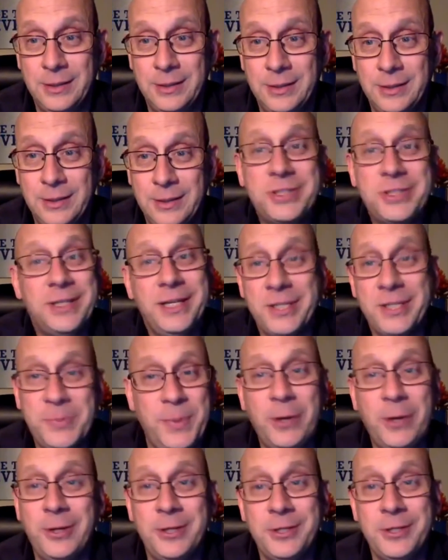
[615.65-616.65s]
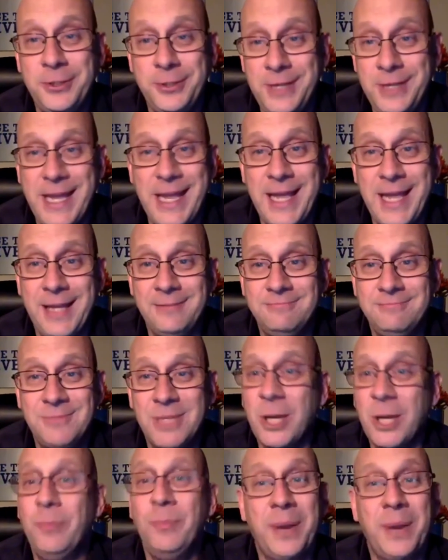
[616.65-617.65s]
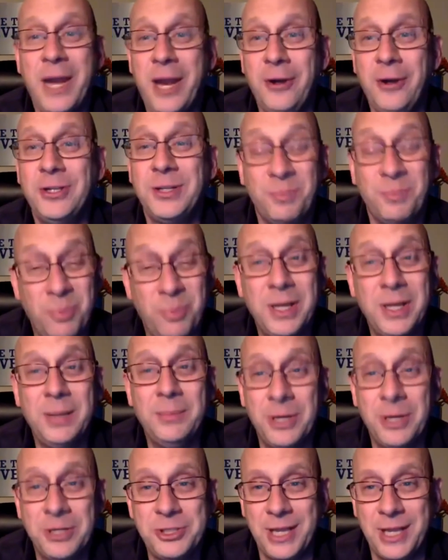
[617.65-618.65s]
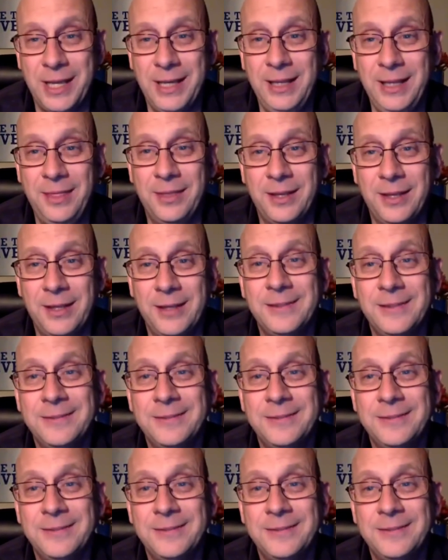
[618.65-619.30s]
It's just an experience you can't compare to pretty much anything.